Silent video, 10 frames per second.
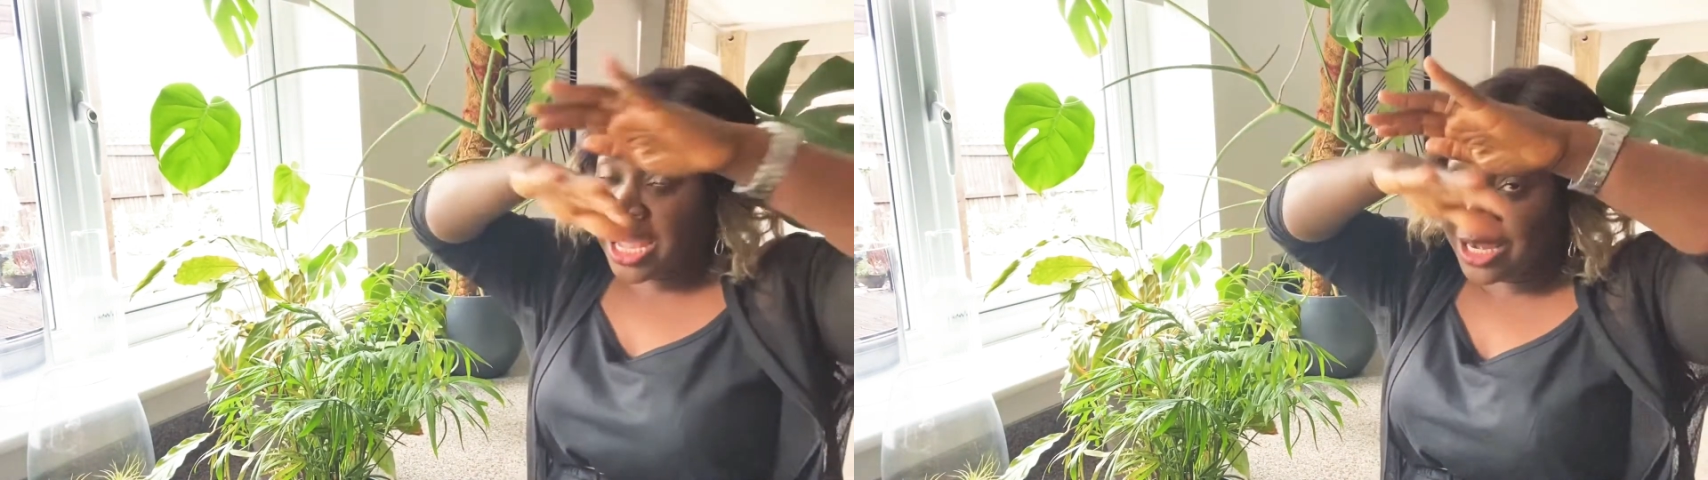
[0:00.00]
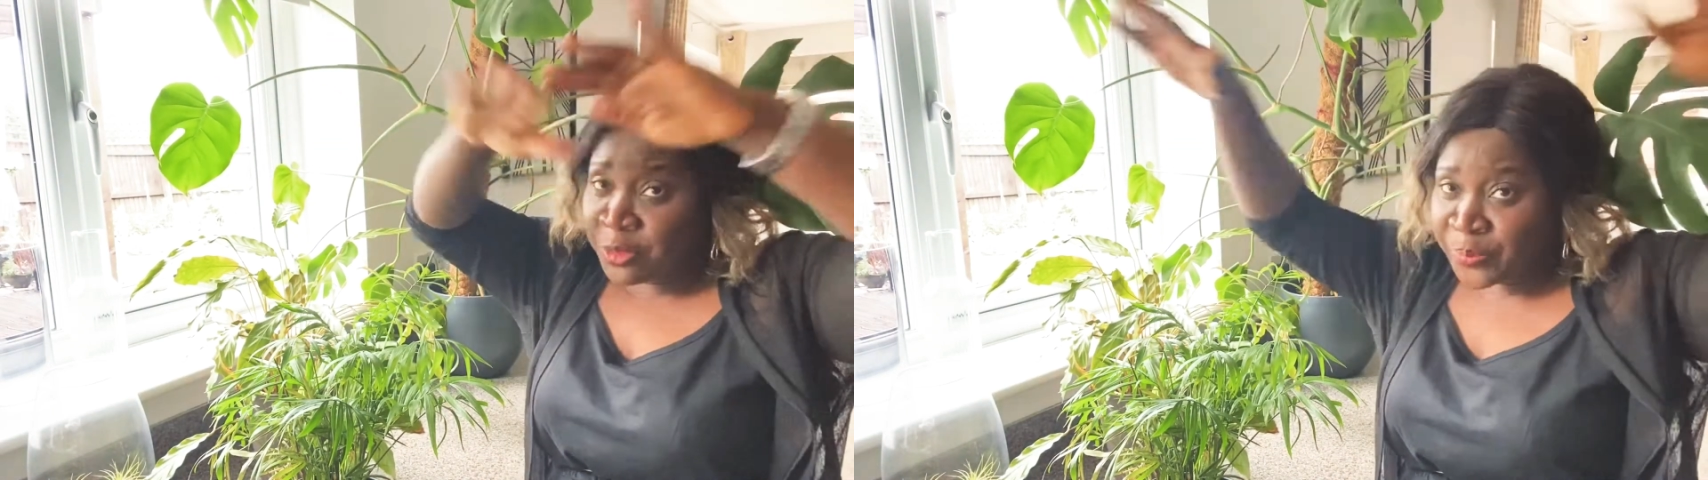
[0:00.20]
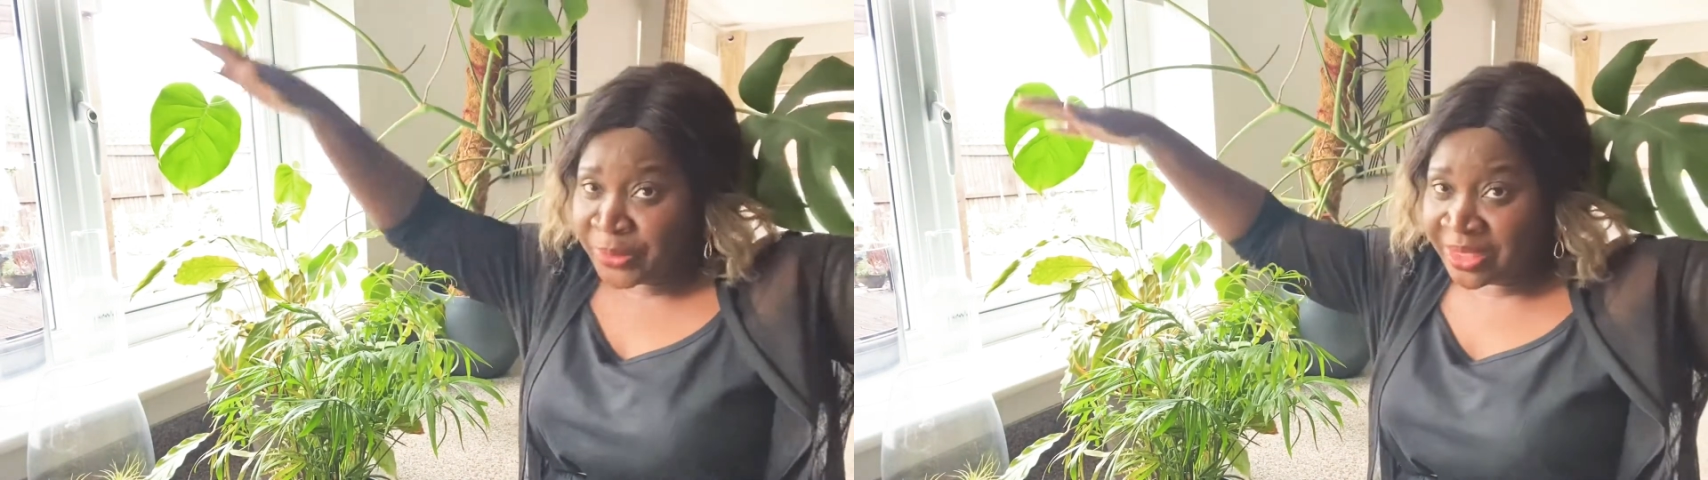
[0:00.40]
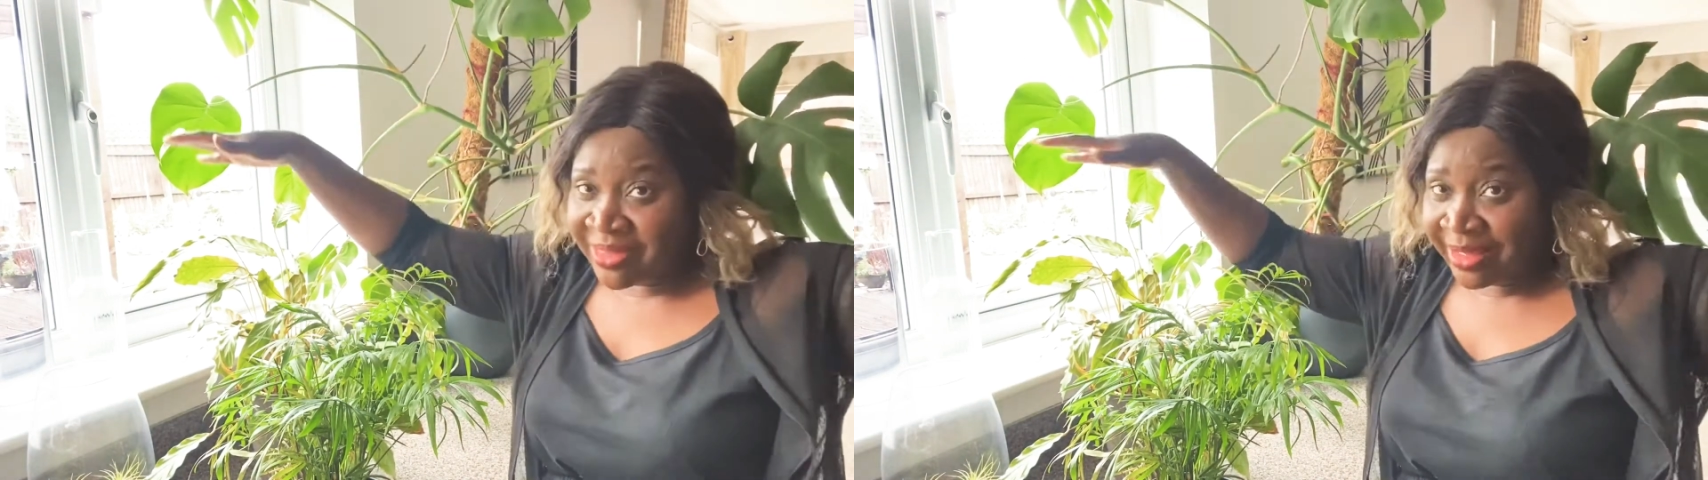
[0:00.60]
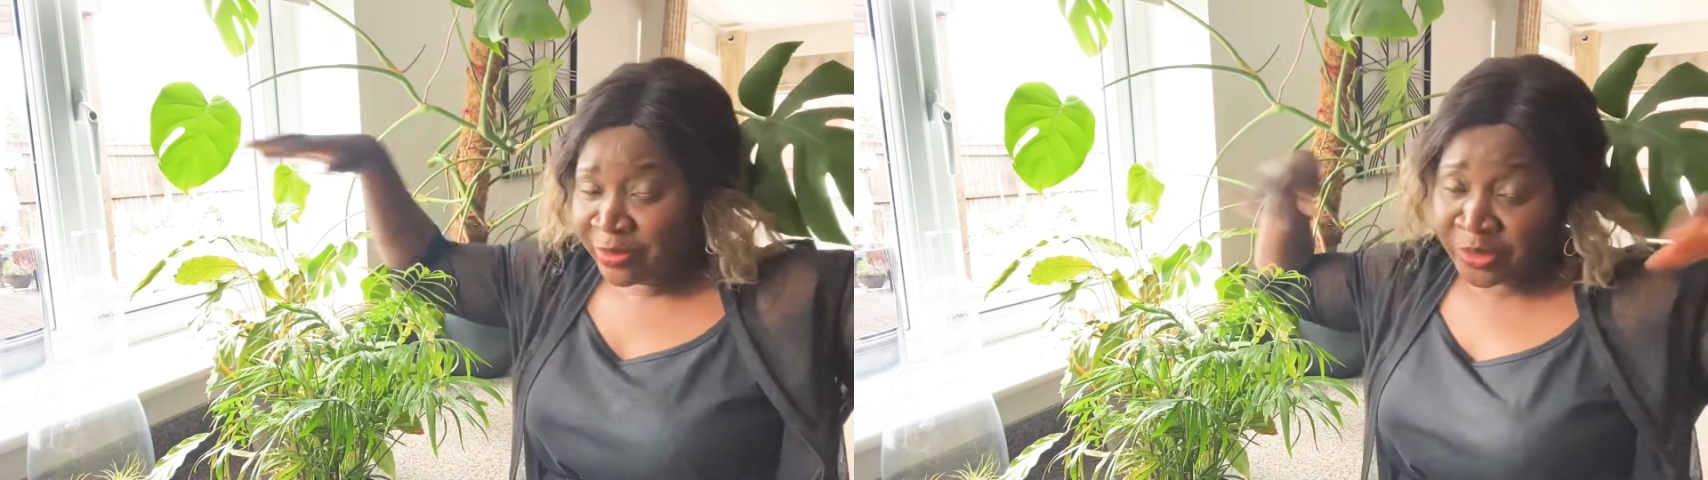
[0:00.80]
canopy
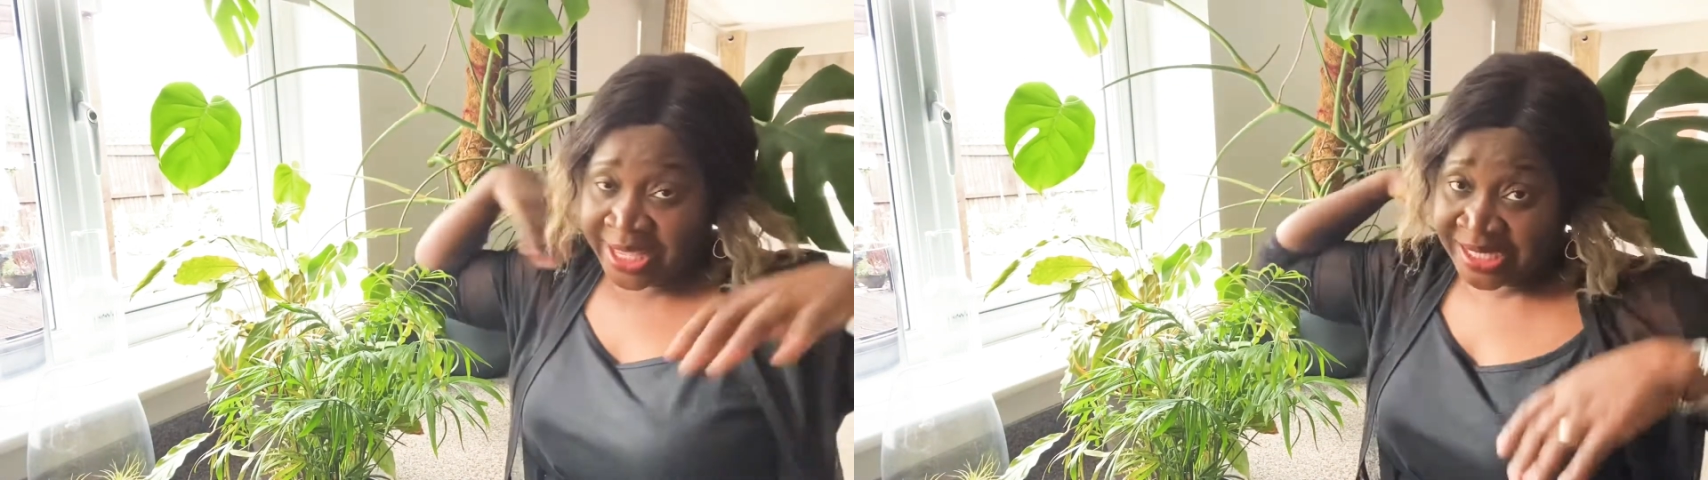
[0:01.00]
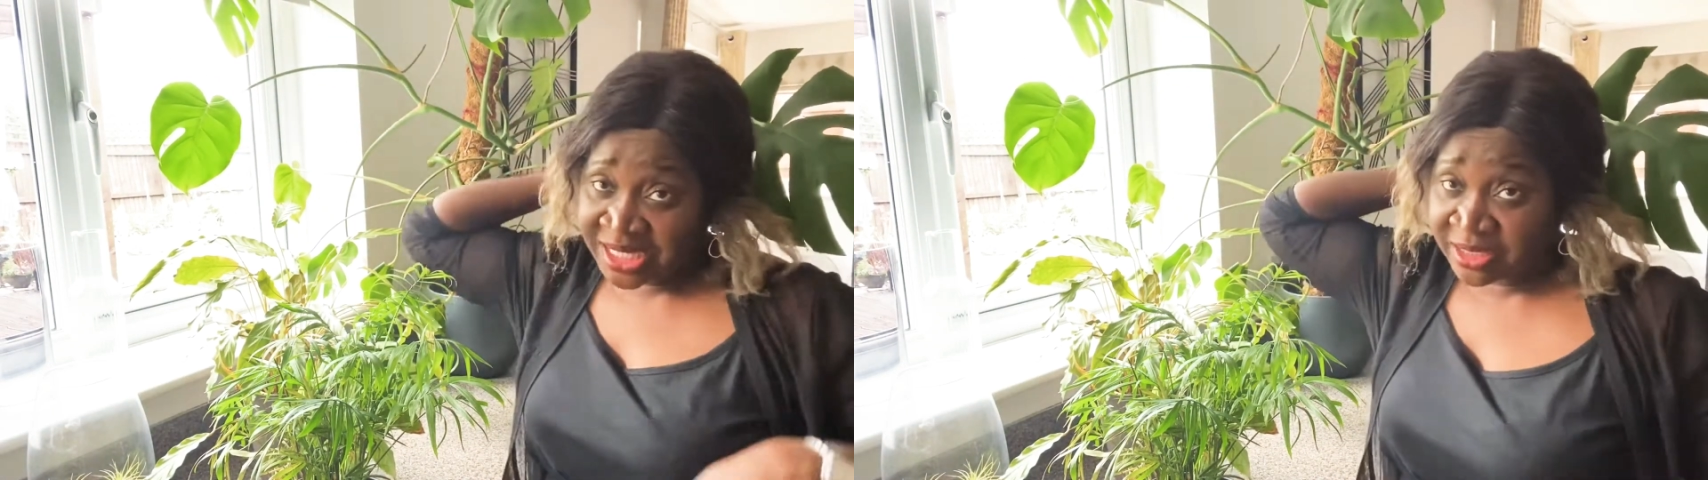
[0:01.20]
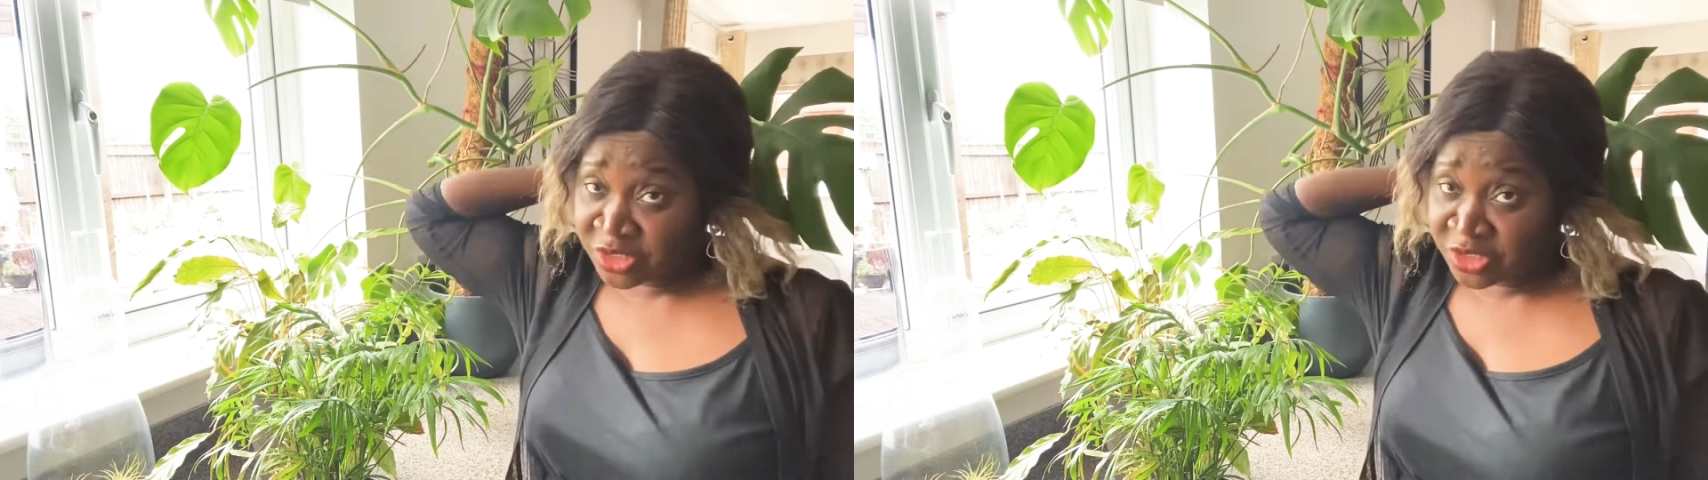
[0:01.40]
that you get in the